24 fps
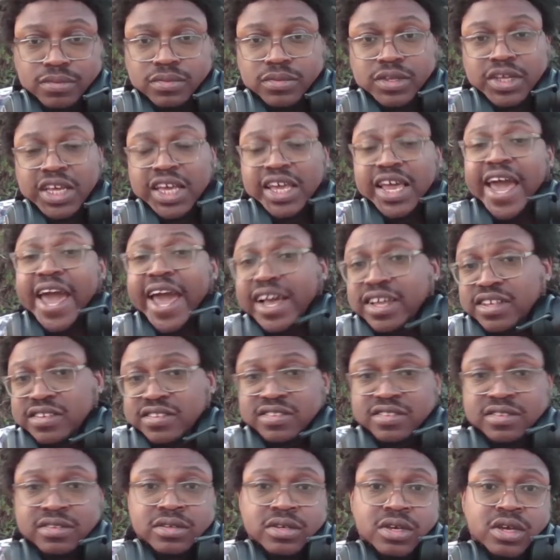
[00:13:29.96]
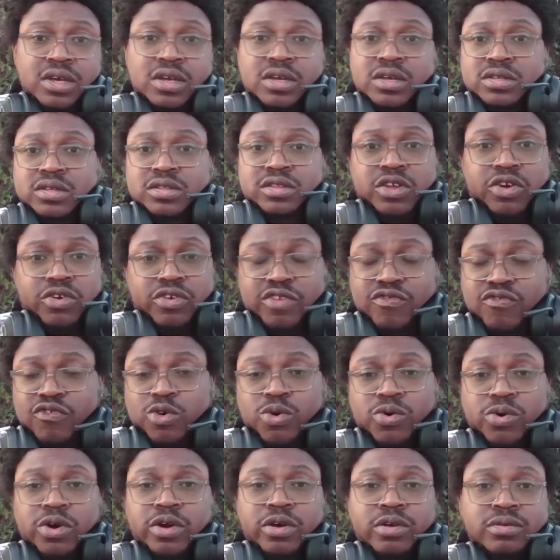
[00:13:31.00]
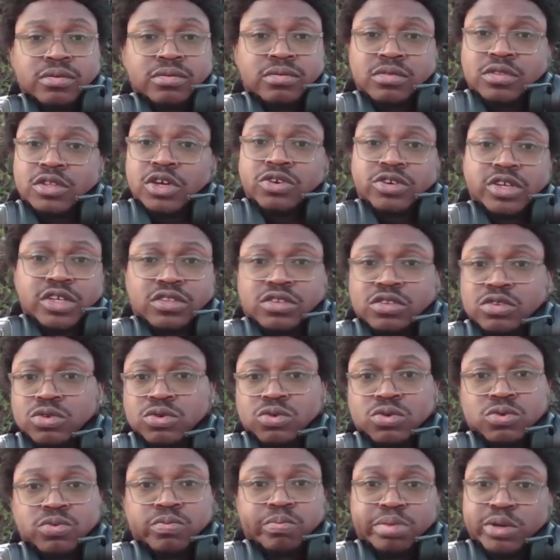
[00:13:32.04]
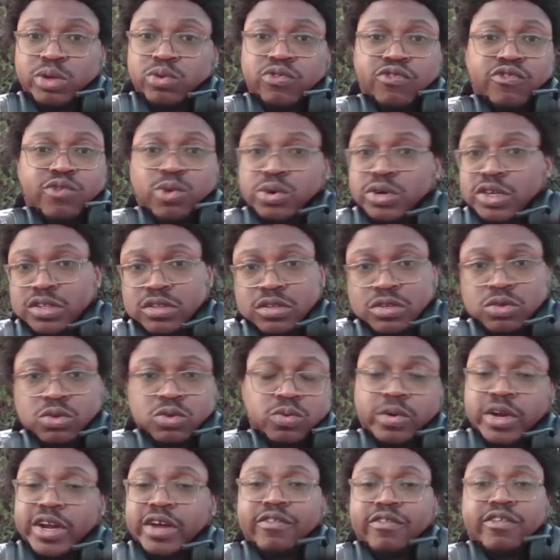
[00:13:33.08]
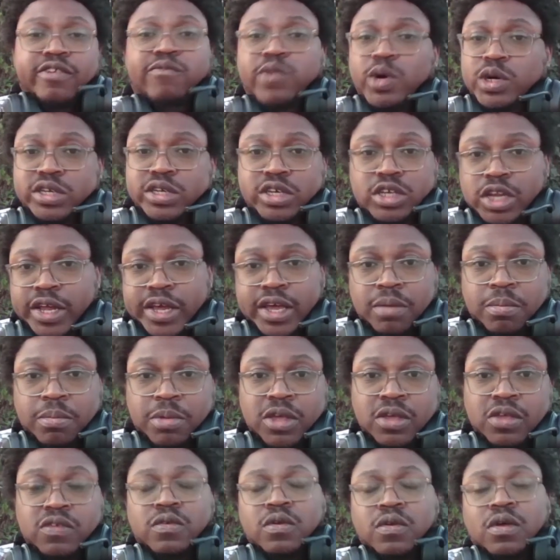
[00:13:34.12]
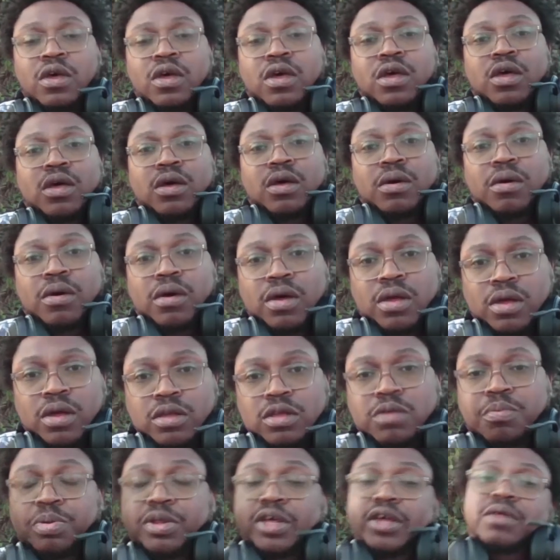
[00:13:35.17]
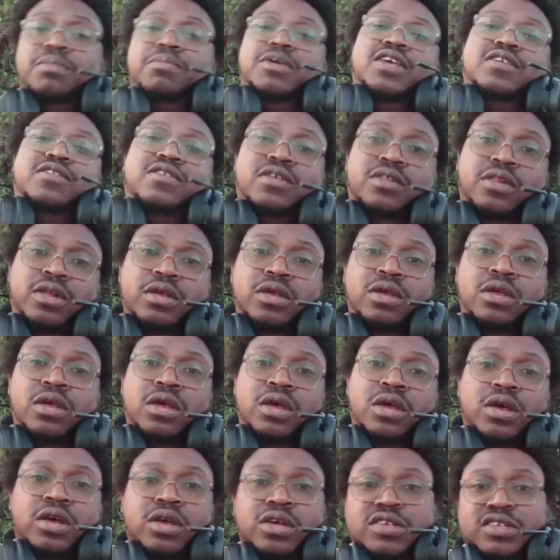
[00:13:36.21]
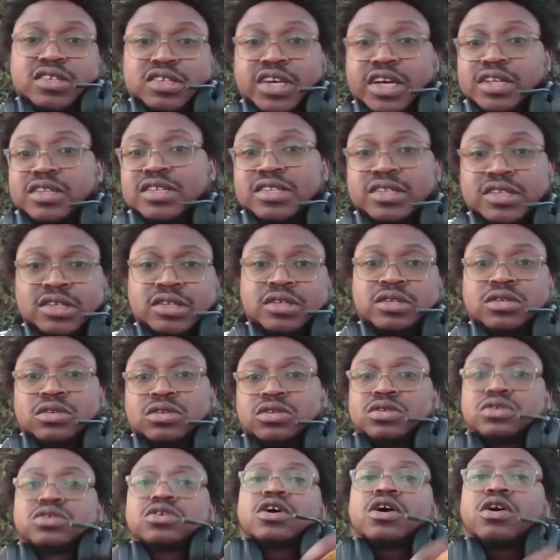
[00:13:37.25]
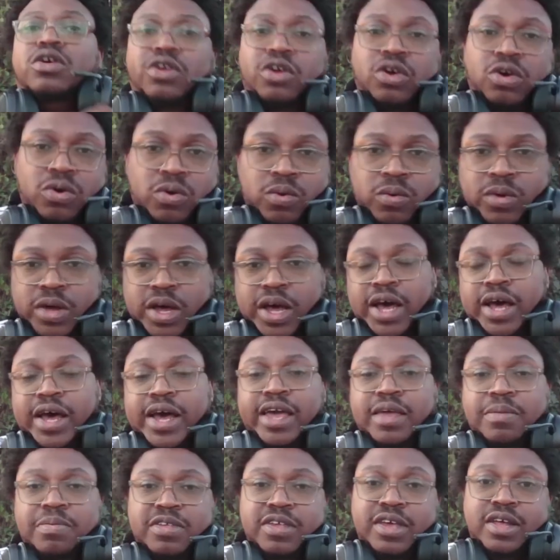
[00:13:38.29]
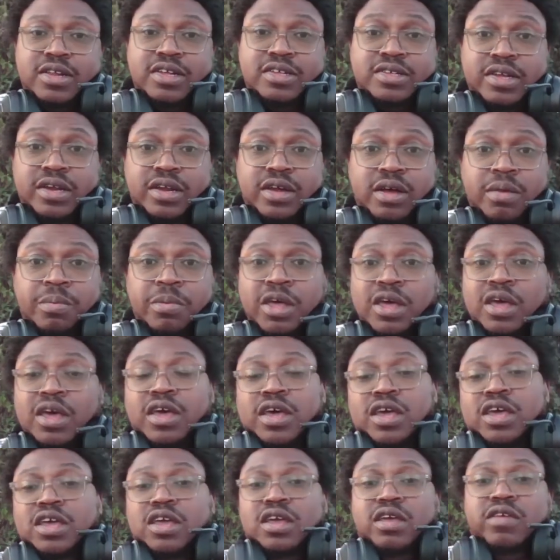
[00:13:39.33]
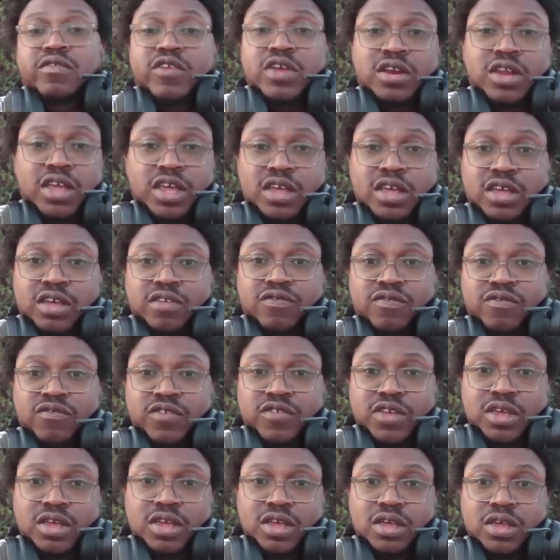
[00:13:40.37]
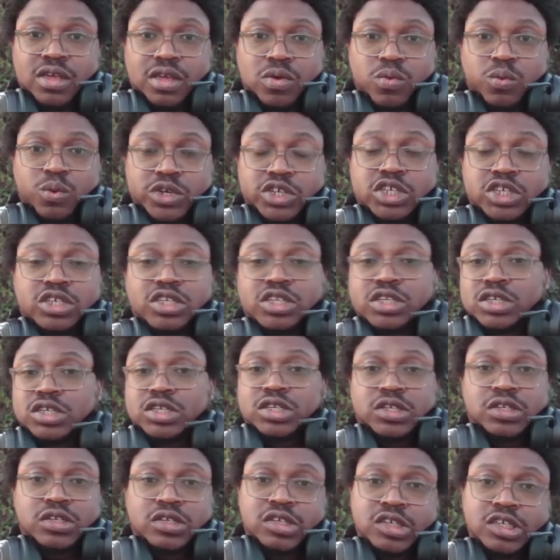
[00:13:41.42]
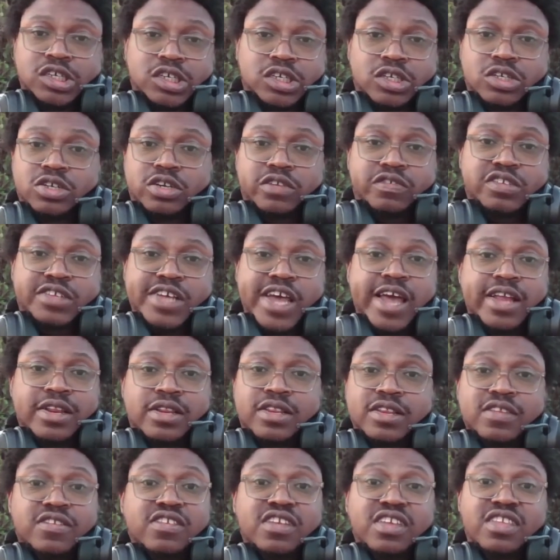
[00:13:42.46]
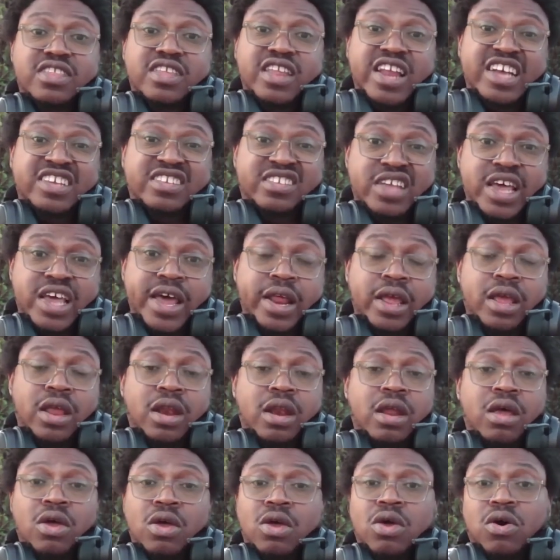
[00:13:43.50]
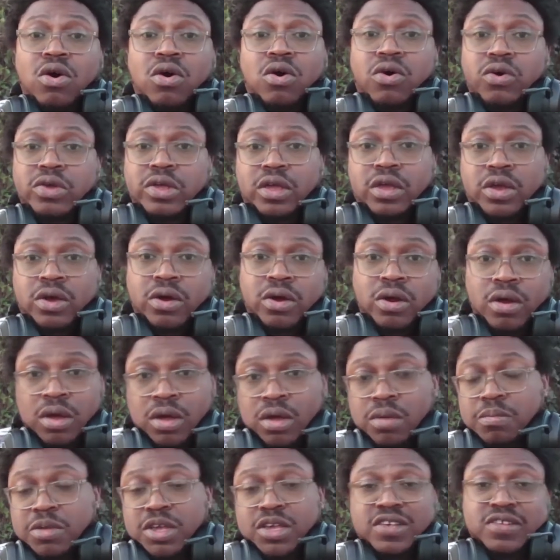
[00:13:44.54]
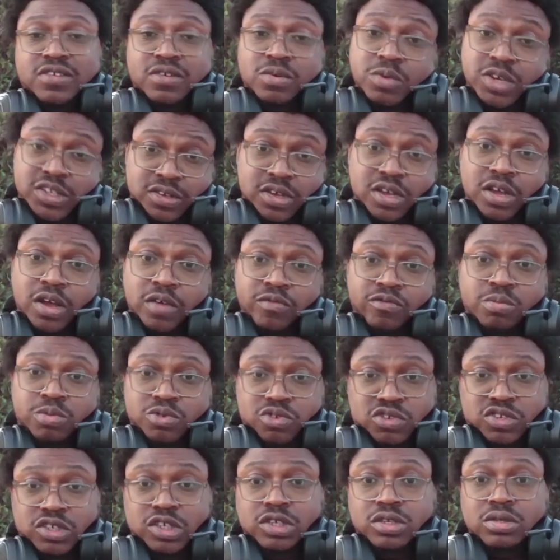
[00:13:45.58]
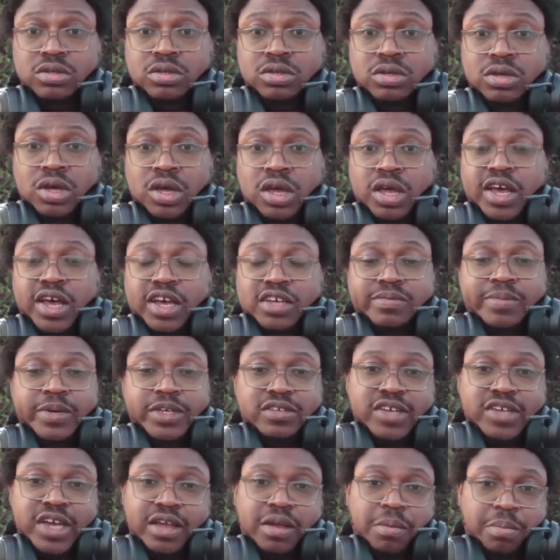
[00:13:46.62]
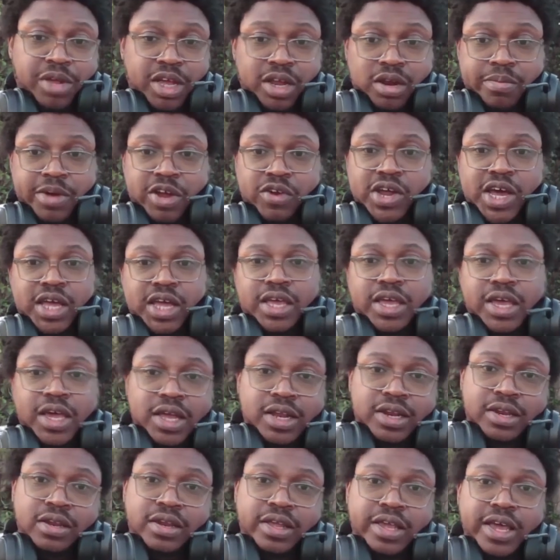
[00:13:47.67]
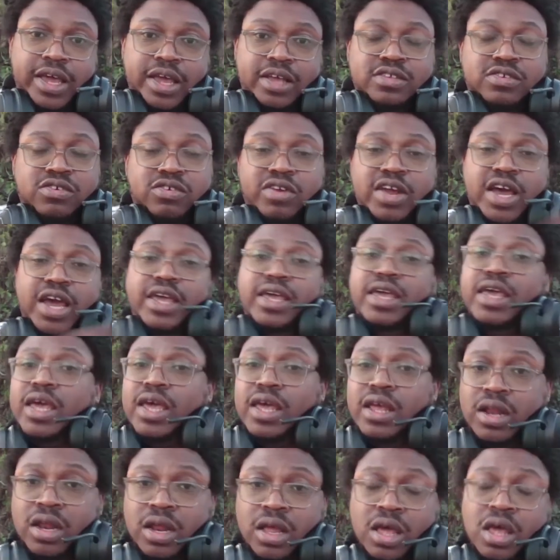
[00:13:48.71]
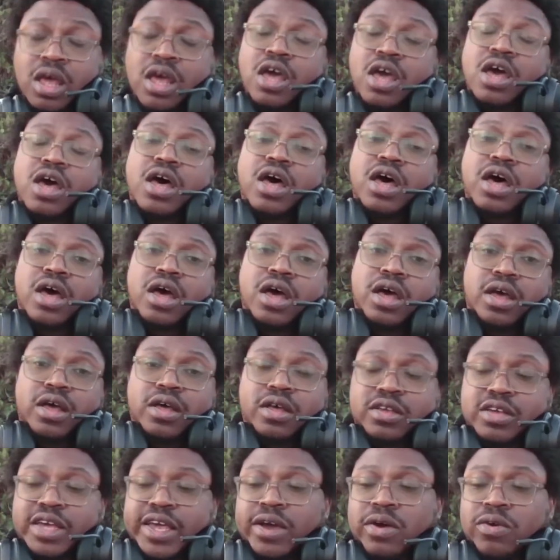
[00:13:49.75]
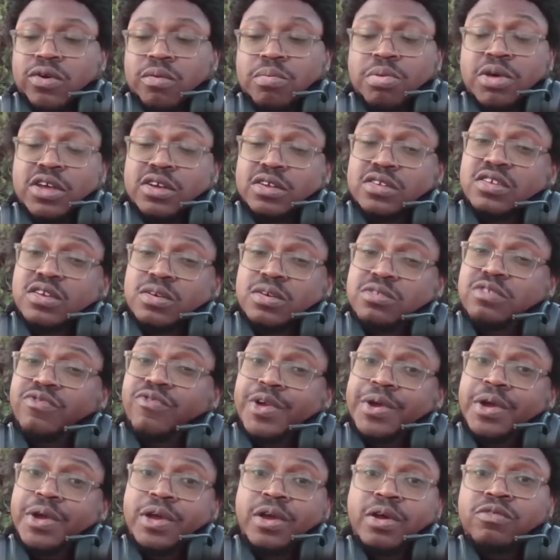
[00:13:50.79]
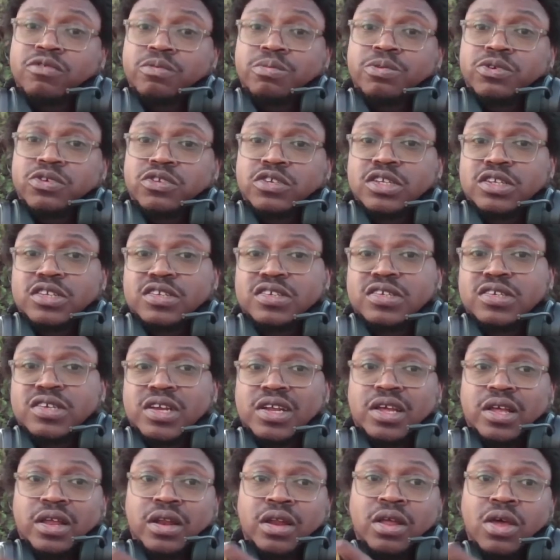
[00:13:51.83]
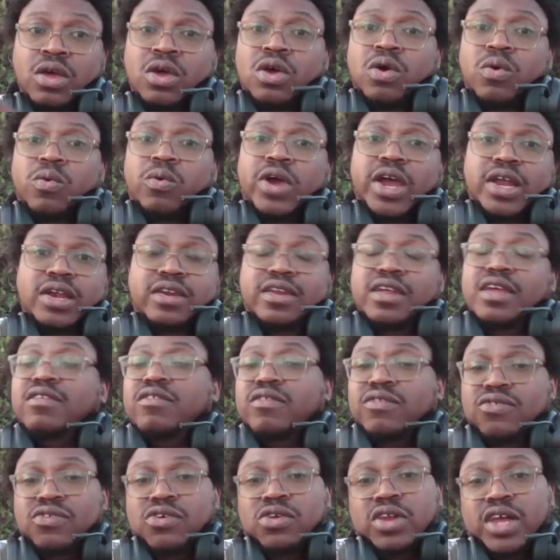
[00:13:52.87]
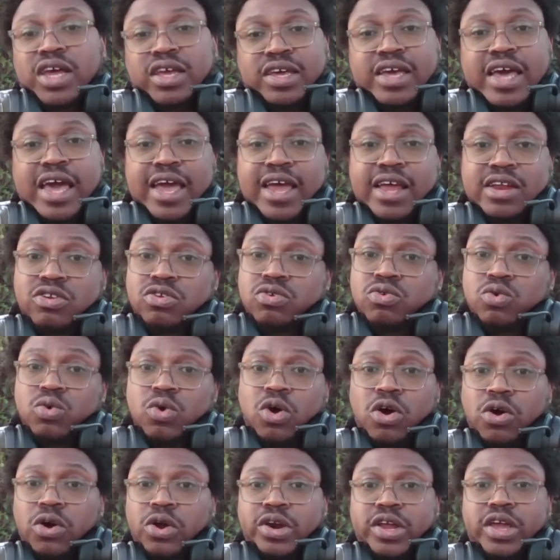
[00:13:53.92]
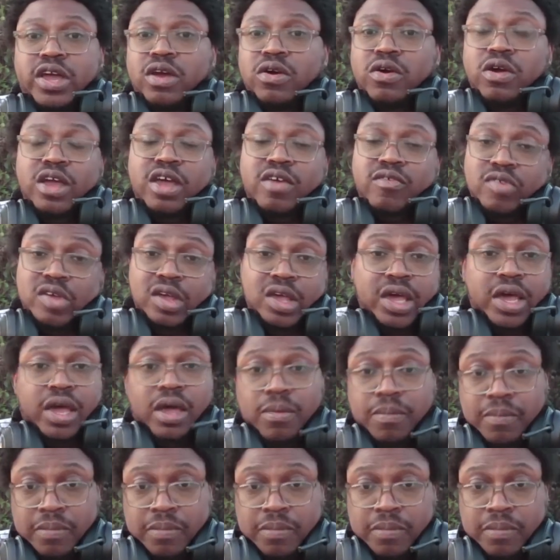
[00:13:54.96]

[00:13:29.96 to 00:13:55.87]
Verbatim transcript: Cax 34, 32, Blue 42, whatever the fuck your name is, you played amazingly. Skeleton, y'all know I hype Skeleton up, even if he wish is he could have sat in the seat that I sat in all year because it was a comfortable seat. As much as I complained about not getting ganks or not getting uh, counter picks, it was a very comfortable seat to sit in where I didn't feel like I had to hard carry every game.